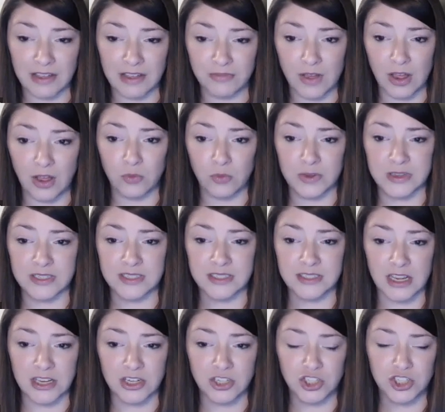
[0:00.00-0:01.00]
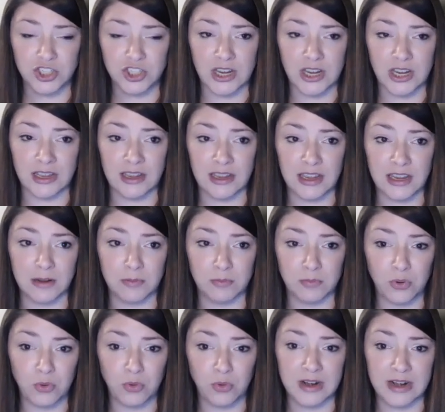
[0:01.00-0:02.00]
I felt was such an
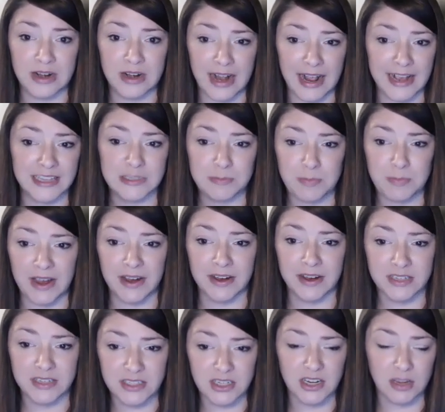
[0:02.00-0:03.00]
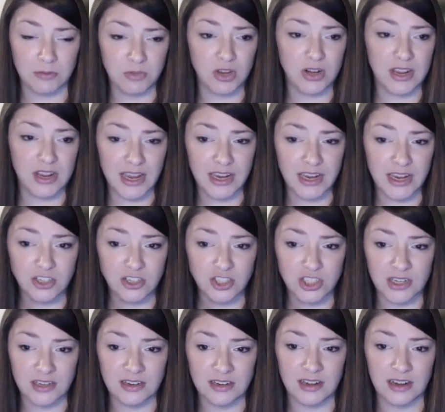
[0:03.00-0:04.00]
important aspect to
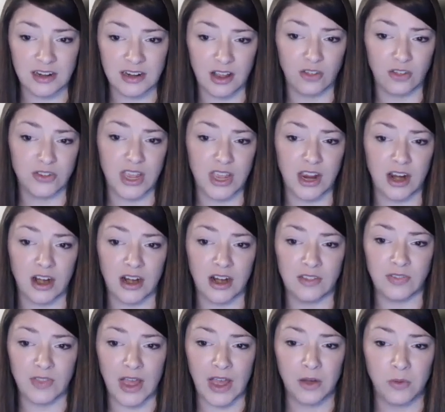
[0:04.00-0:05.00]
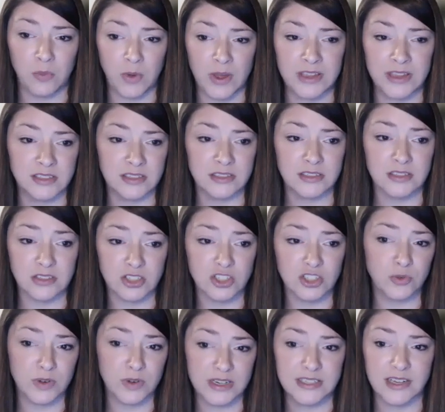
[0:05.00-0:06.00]
communication in healthcare, and that was
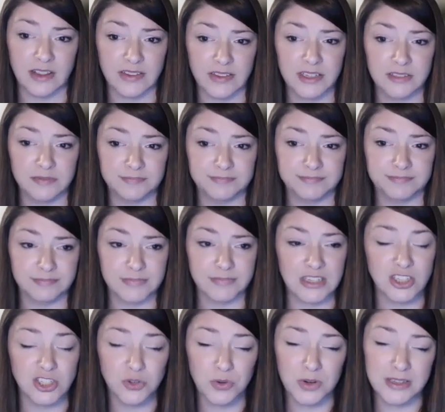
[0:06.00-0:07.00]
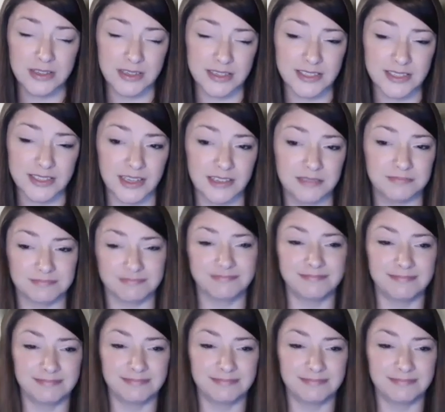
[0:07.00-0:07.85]
storytelling and story listening.